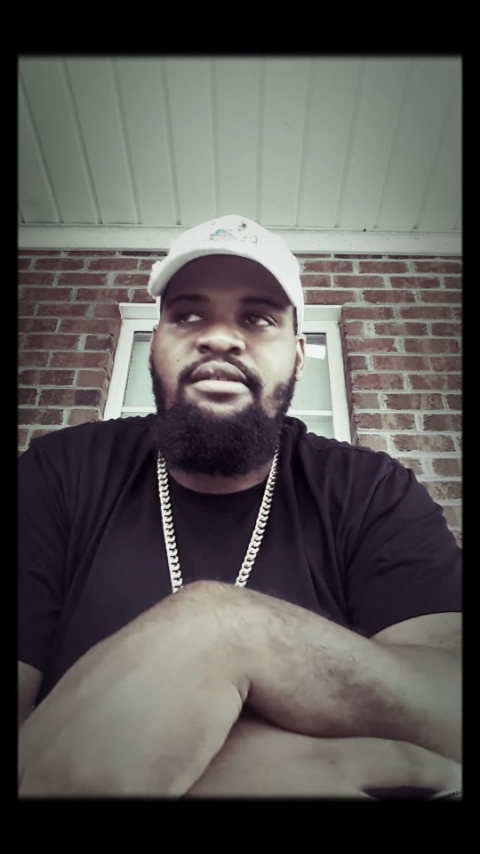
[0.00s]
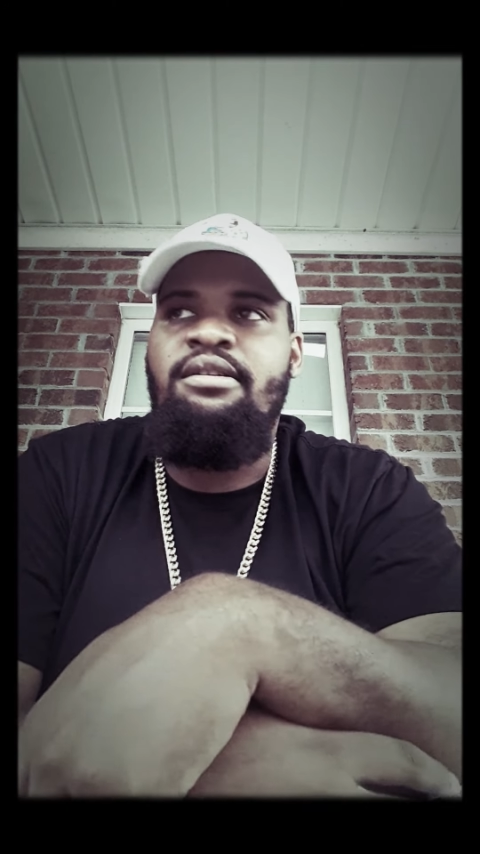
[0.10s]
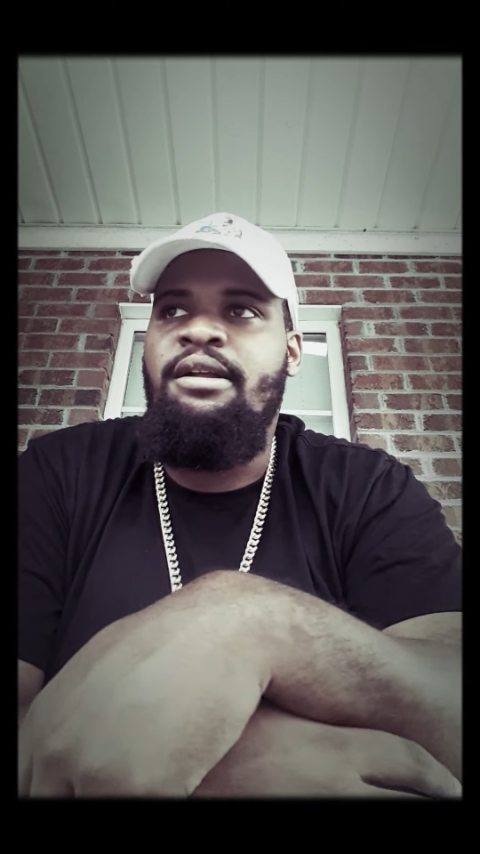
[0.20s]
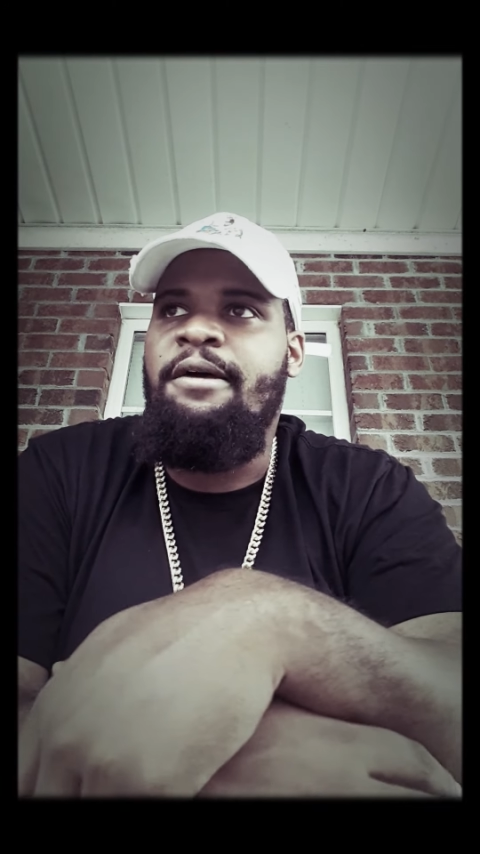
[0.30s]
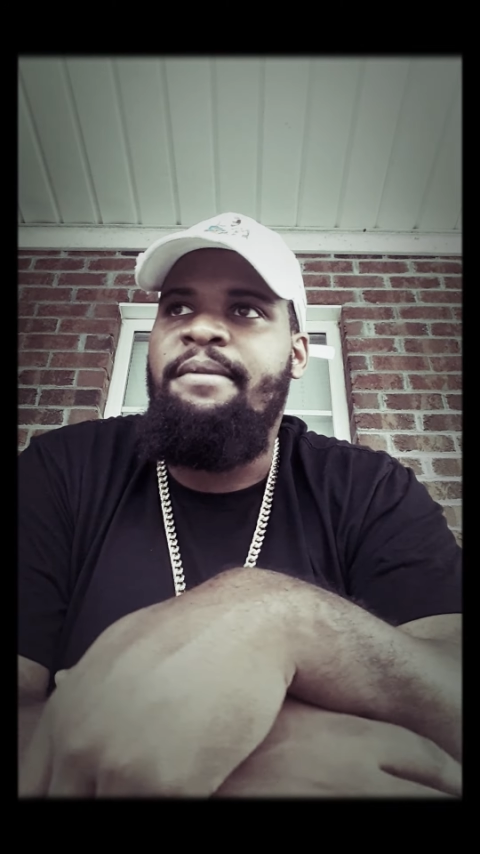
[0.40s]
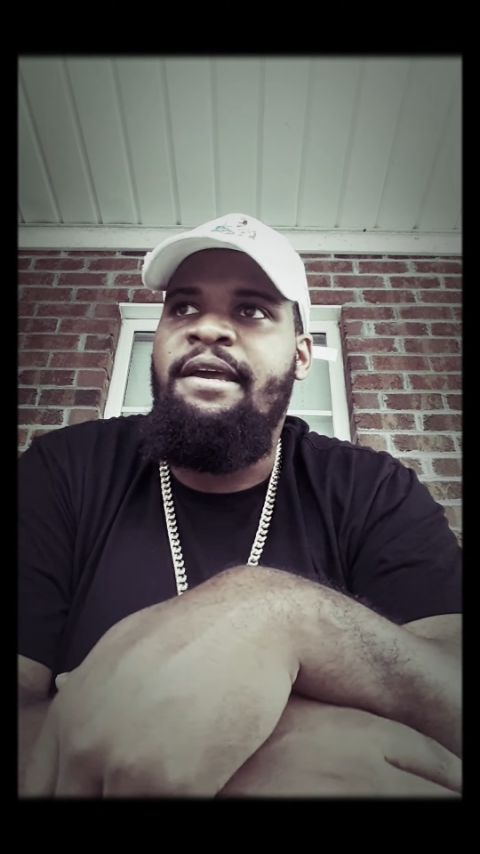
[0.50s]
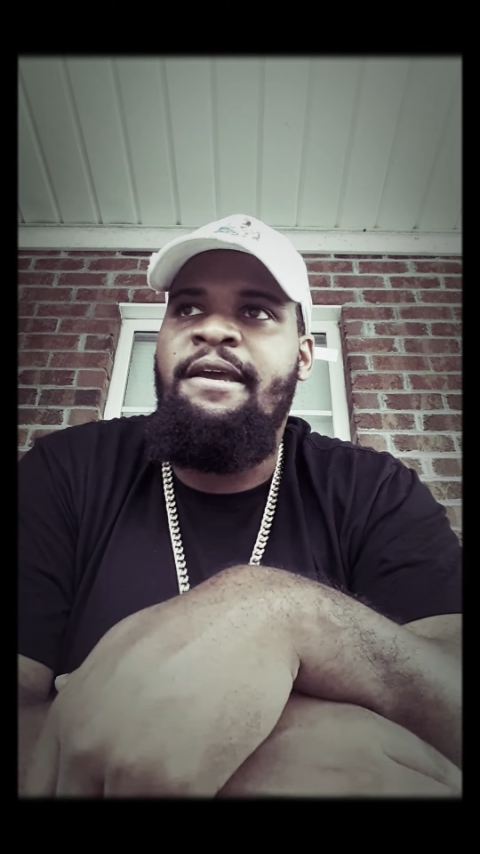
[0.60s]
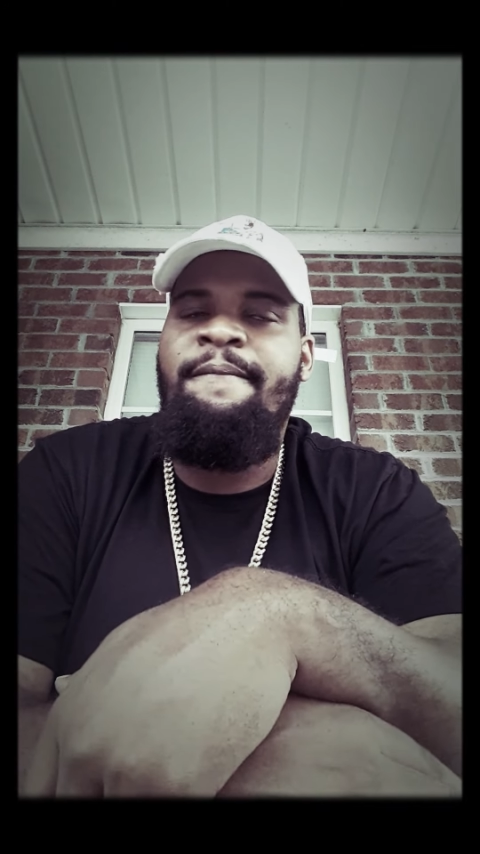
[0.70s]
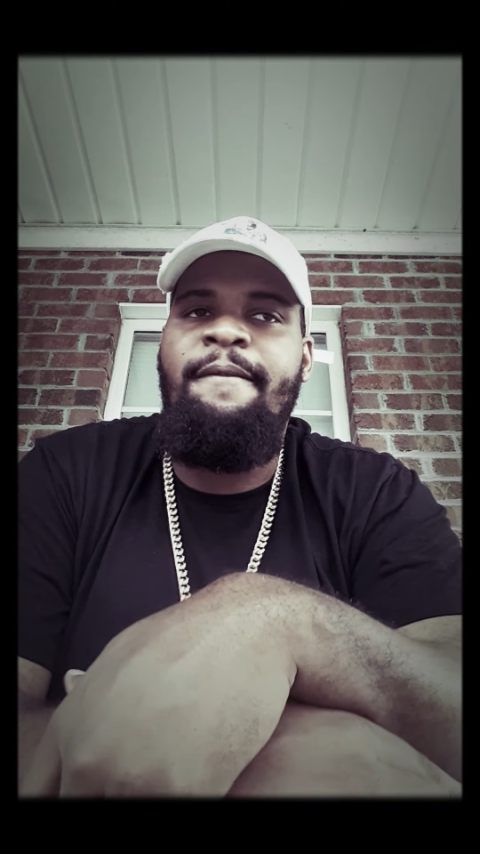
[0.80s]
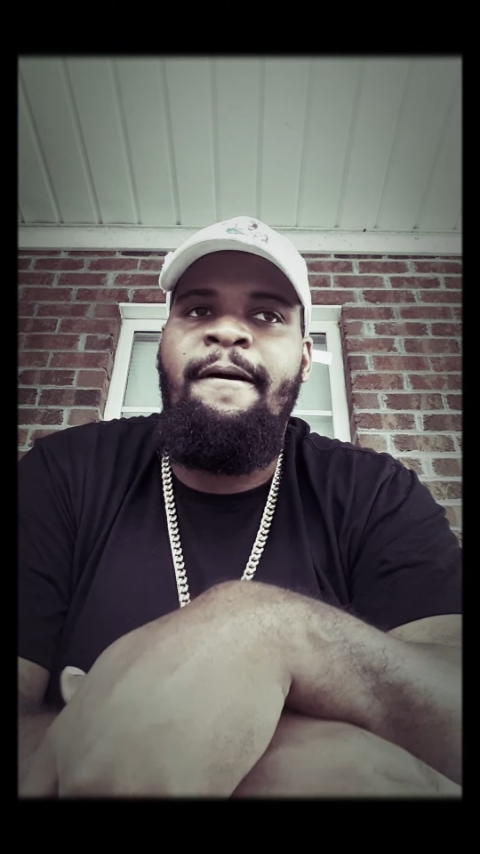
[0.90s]
You know what I
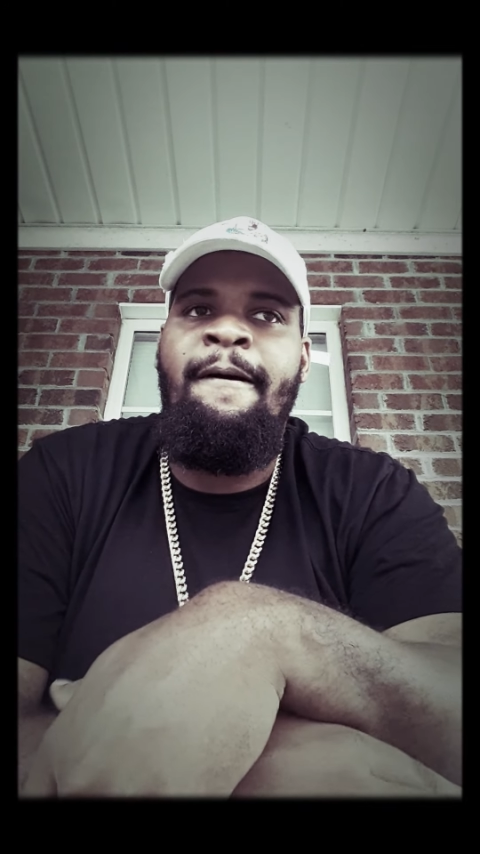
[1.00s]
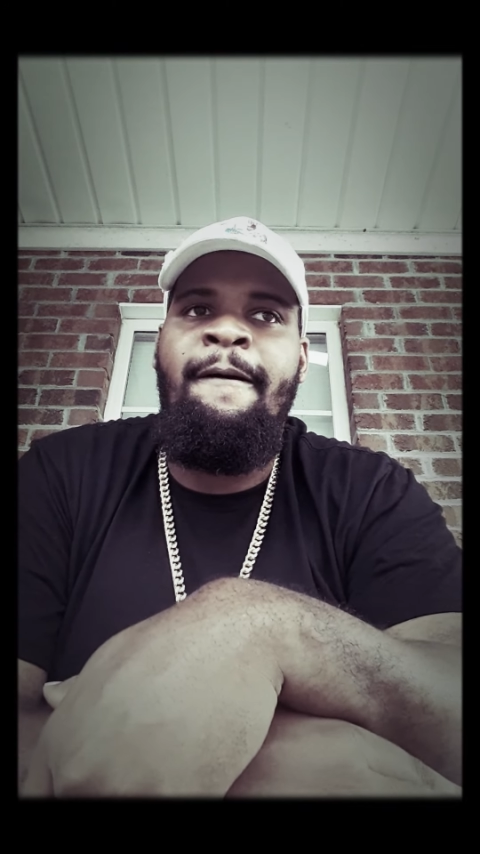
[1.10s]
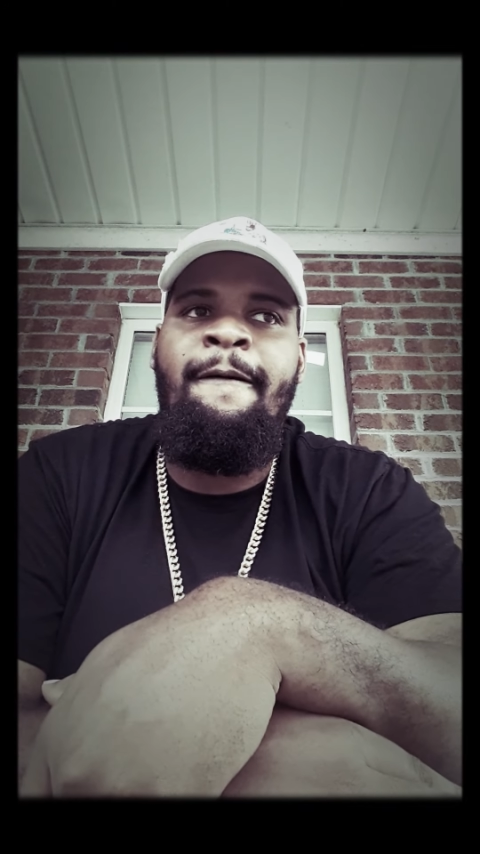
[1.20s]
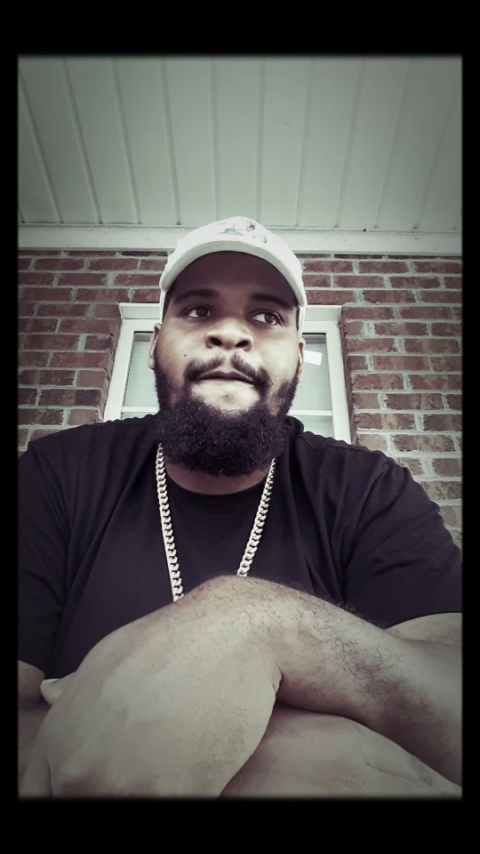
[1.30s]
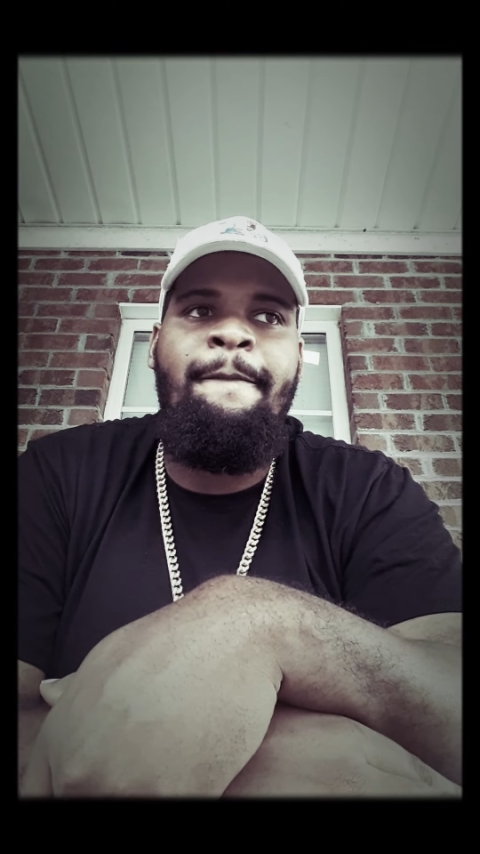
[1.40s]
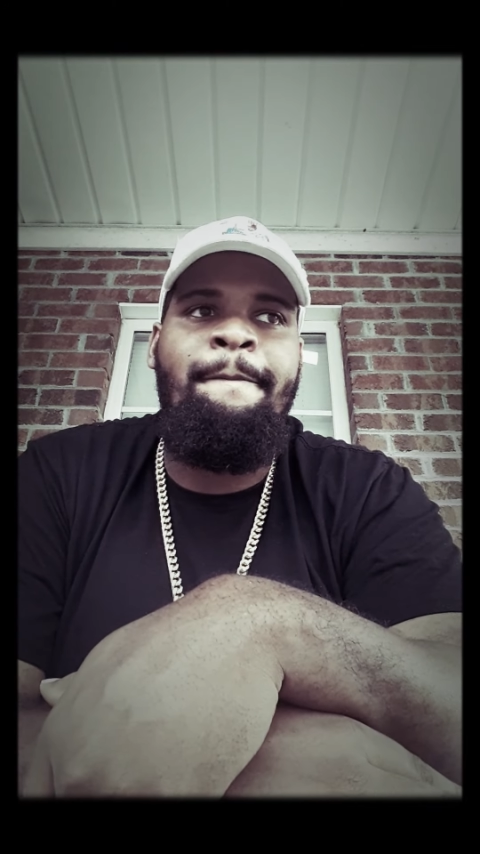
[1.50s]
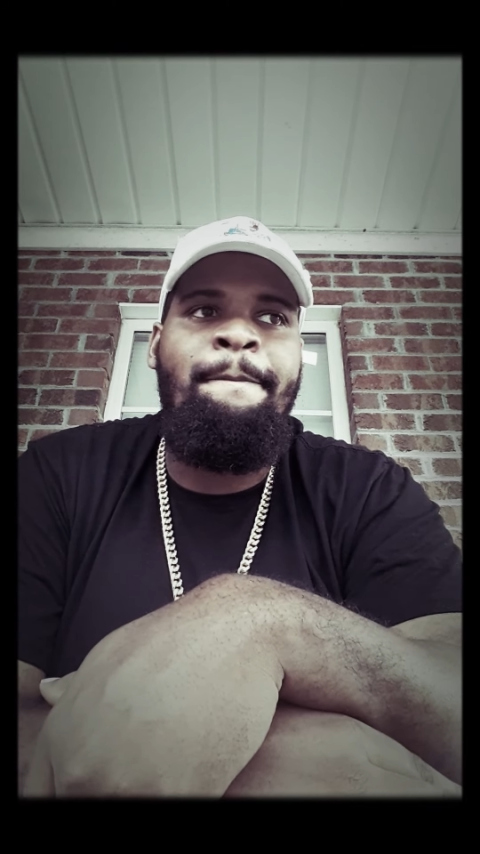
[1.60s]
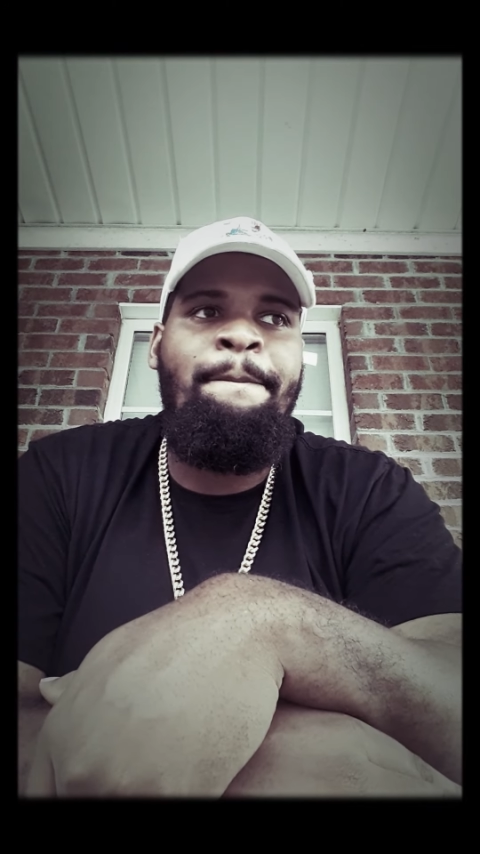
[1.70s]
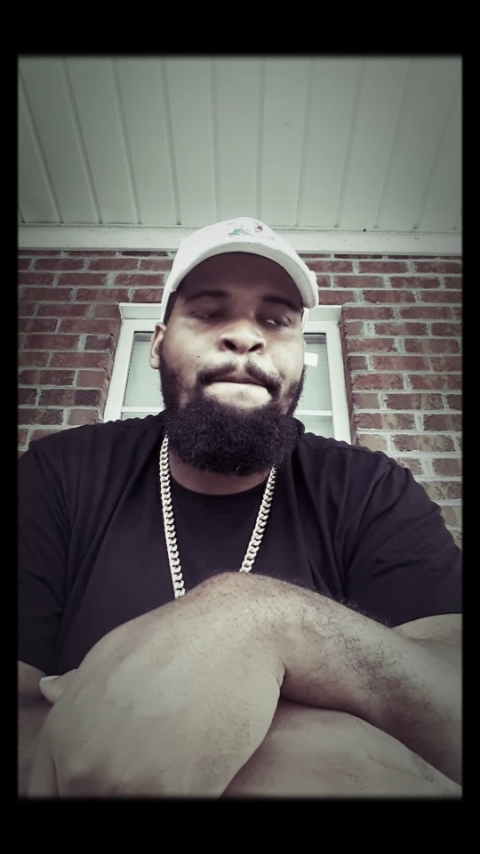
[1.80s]
mean? Um,